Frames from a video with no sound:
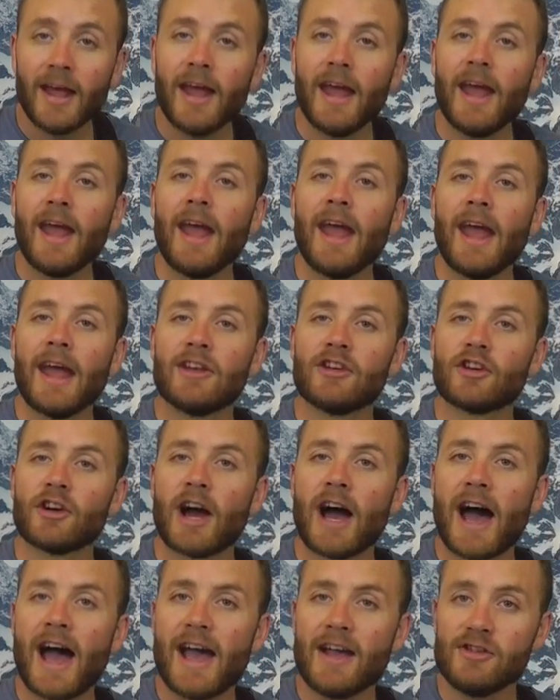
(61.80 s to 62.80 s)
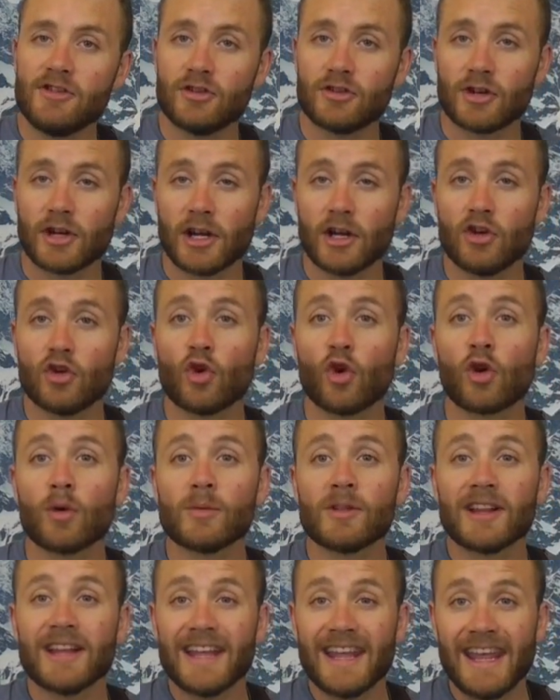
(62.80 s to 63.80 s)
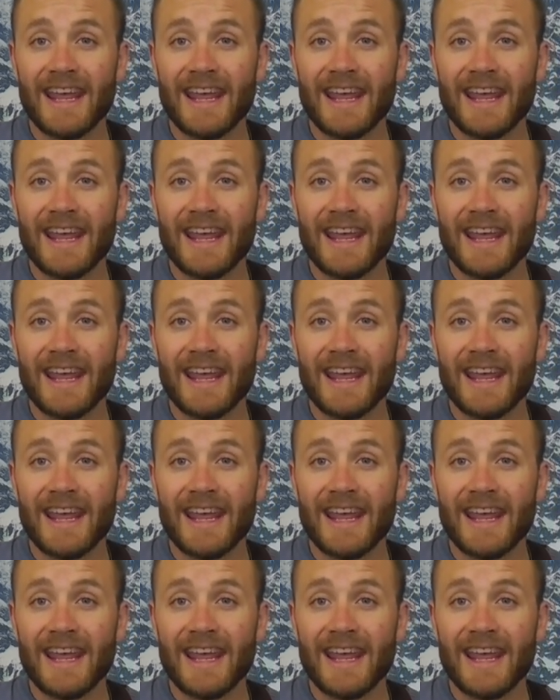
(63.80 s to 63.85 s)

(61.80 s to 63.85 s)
And your high string, normally